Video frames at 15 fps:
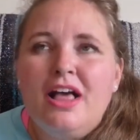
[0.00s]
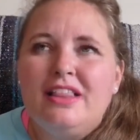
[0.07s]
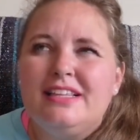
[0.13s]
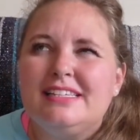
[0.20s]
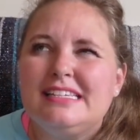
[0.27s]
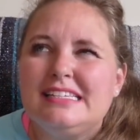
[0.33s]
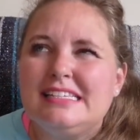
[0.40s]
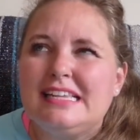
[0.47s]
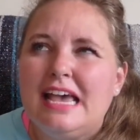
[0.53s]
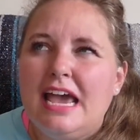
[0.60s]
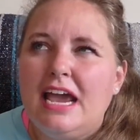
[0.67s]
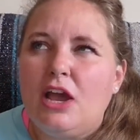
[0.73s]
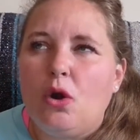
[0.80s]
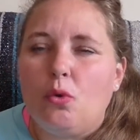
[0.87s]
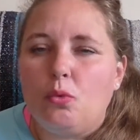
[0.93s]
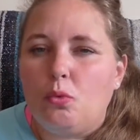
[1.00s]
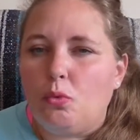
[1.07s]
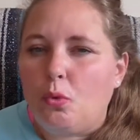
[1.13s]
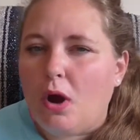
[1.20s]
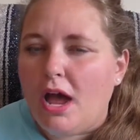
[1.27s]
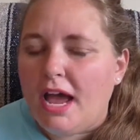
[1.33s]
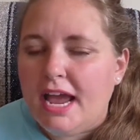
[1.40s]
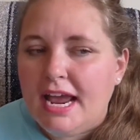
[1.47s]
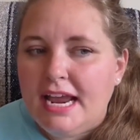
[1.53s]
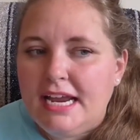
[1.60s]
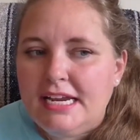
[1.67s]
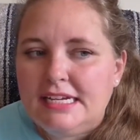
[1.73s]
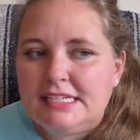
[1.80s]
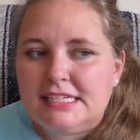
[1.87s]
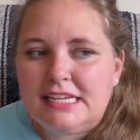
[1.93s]
This is like
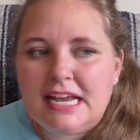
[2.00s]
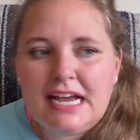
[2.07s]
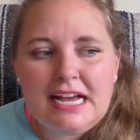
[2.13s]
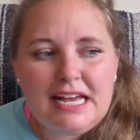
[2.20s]
right,